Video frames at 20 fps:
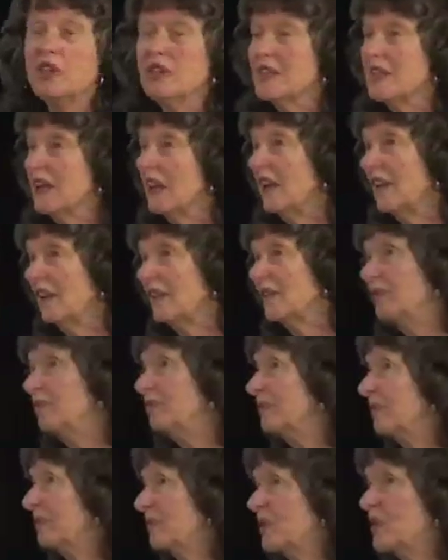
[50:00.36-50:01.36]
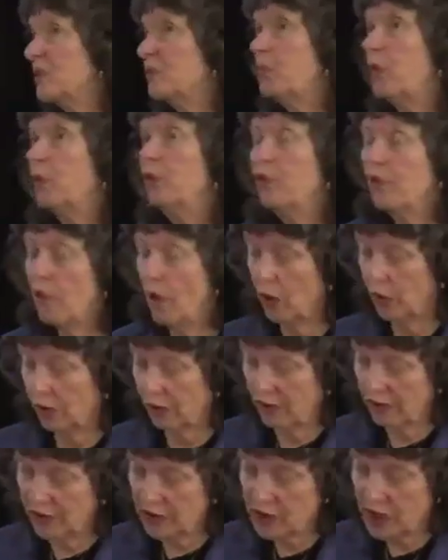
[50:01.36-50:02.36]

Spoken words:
is a spoof on the